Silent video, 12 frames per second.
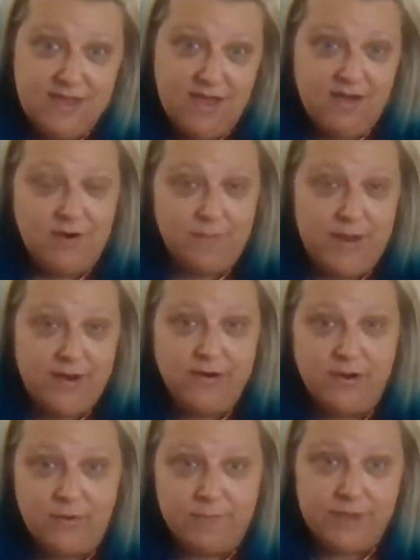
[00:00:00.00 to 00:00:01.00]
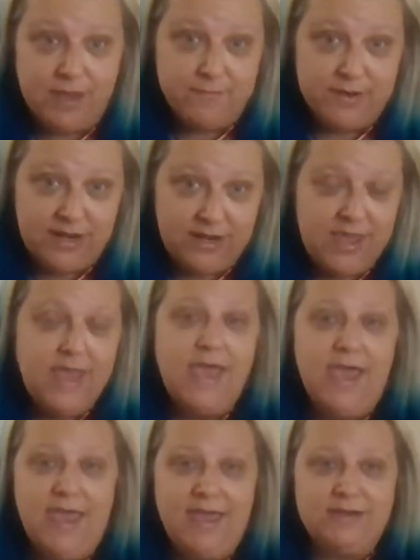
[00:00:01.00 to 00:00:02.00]
of our parent company,
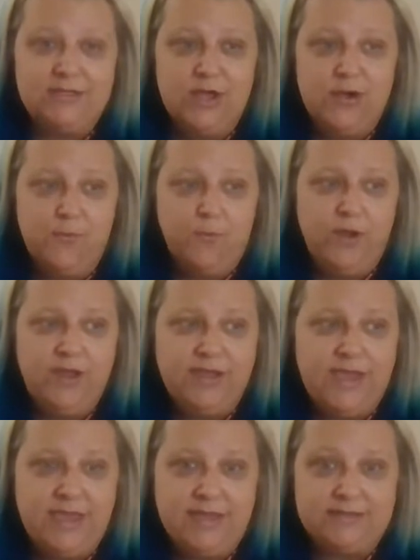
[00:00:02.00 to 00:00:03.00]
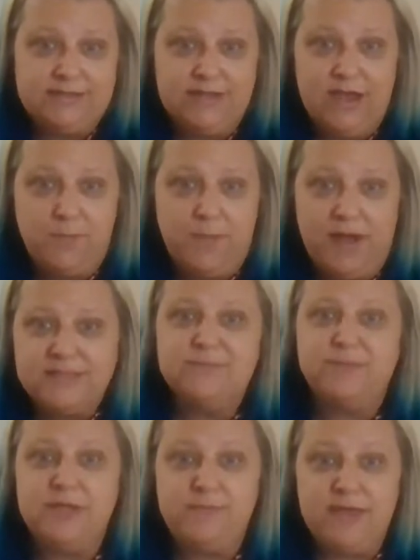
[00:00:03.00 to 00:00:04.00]
and we can't
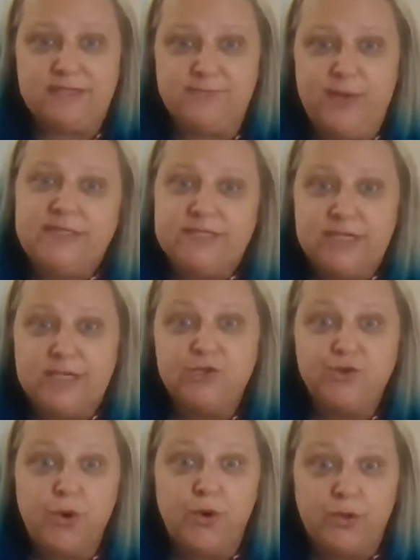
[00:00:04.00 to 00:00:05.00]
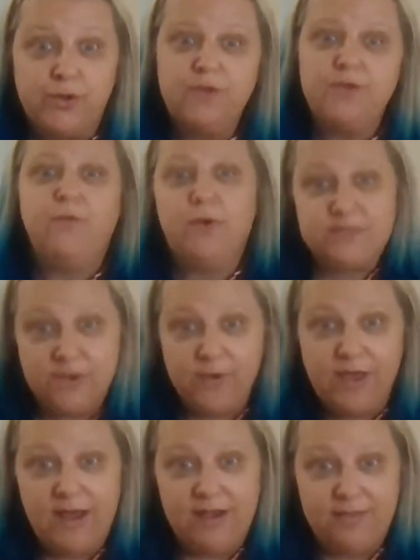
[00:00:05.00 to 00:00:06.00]
possibly be expected to control what's
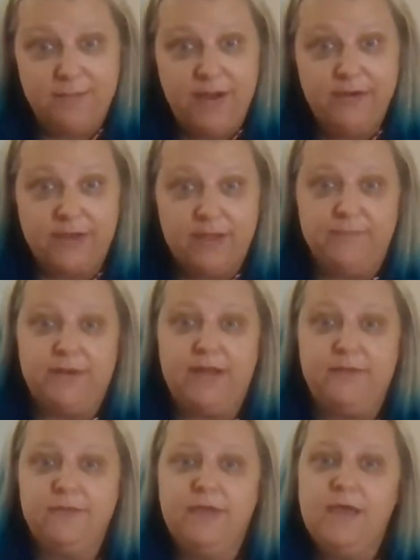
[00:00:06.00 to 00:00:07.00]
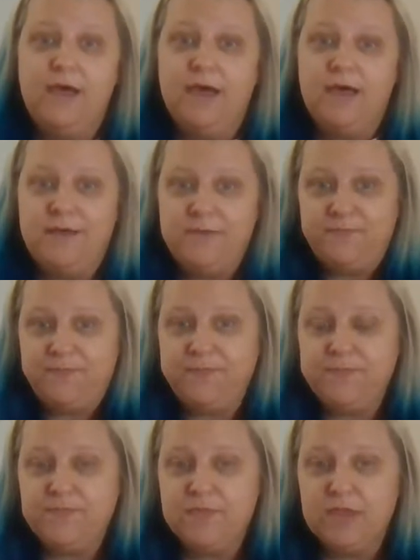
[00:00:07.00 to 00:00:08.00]
going on at the parent company.
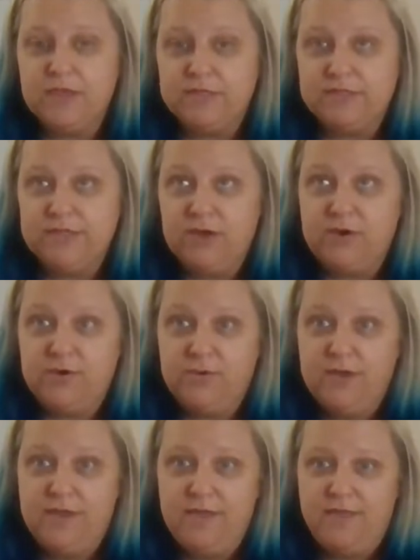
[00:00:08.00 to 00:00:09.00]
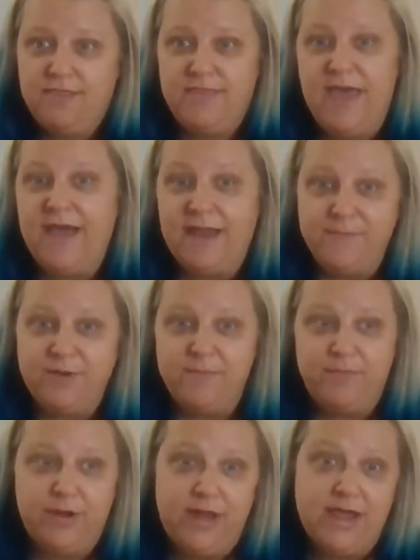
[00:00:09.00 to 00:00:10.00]
So that I'm going
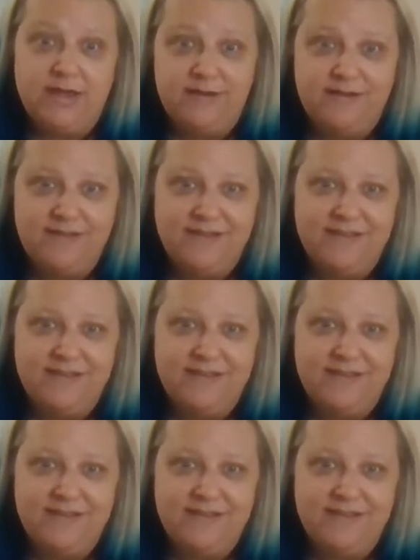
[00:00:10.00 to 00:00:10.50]
to put in